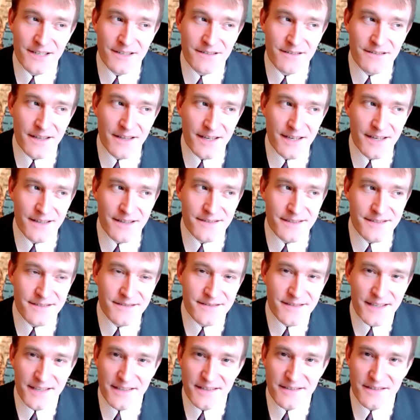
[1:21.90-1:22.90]
They
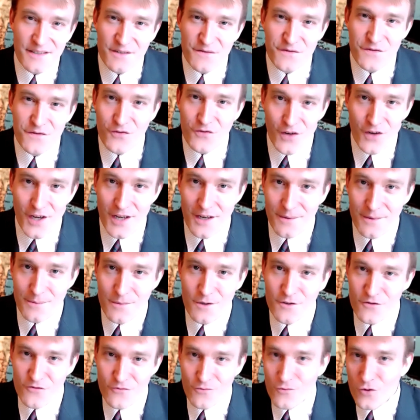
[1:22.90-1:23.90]
take the freedom
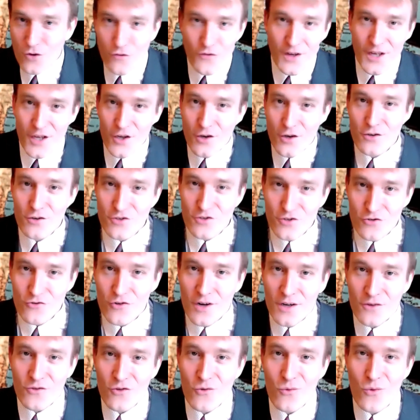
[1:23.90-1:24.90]
of moving goods
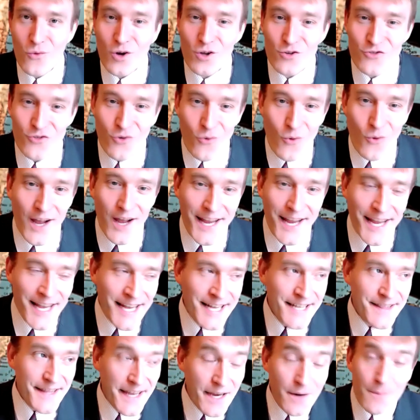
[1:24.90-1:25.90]
around the world away.
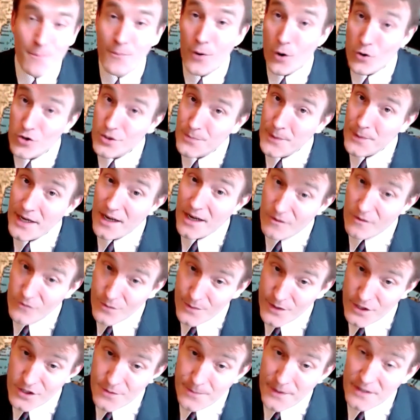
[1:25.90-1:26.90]
They are imposed by
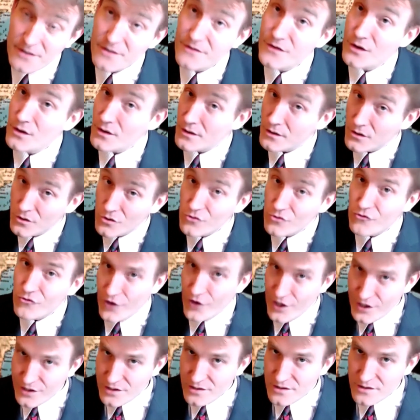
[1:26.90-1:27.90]
governments, but for good
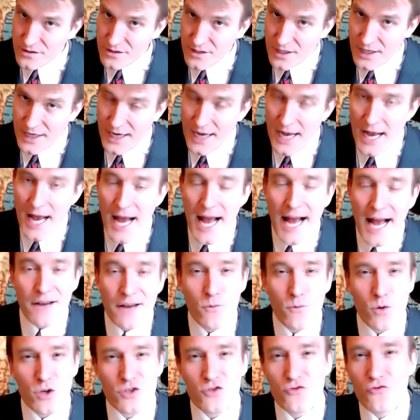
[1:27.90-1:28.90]
reasons. And
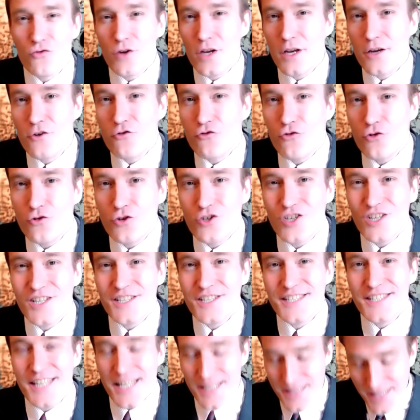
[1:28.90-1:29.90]
what's really crucial
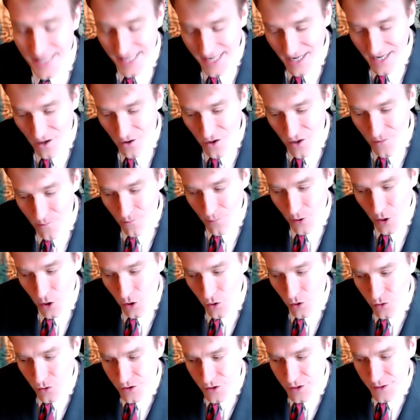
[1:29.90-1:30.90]
is that they are
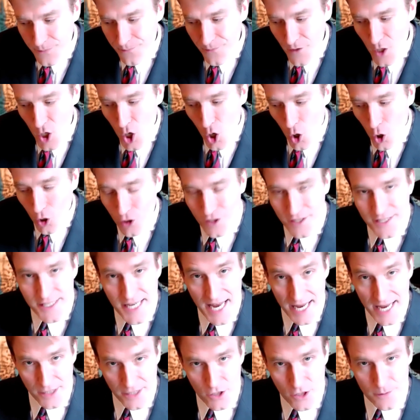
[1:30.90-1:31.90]
imposed on
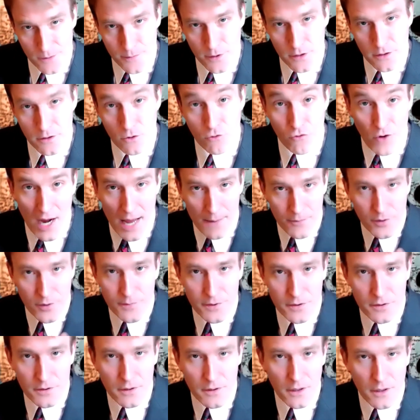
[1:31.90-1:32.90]
tangible,
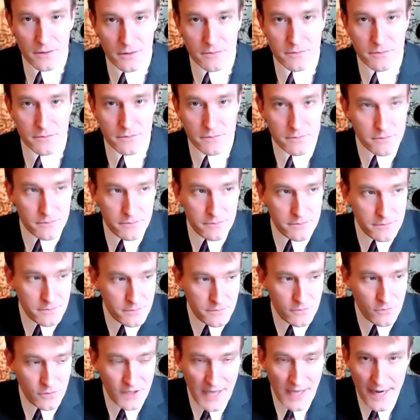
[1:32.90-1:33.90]
grabbable
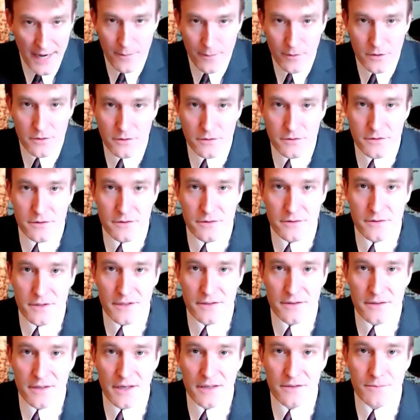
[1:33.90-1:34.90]
cables
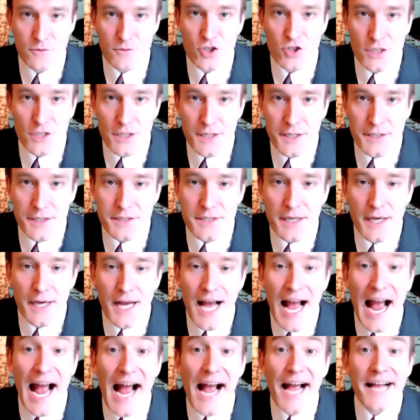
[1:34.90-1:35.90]
and machines,
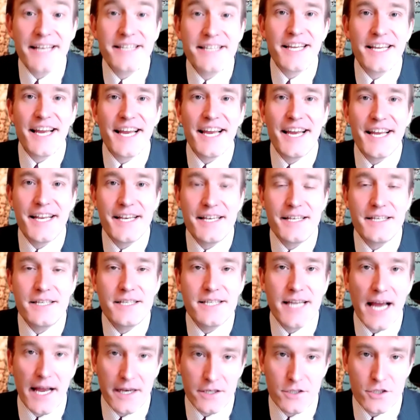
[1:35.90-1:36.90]
and
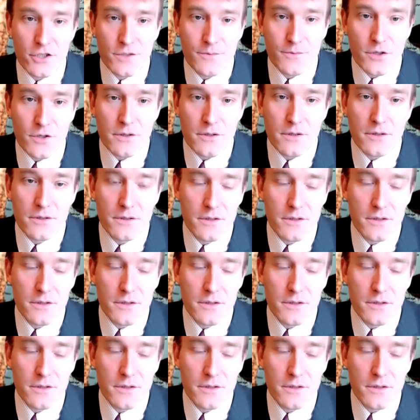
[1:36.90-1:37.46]
intangible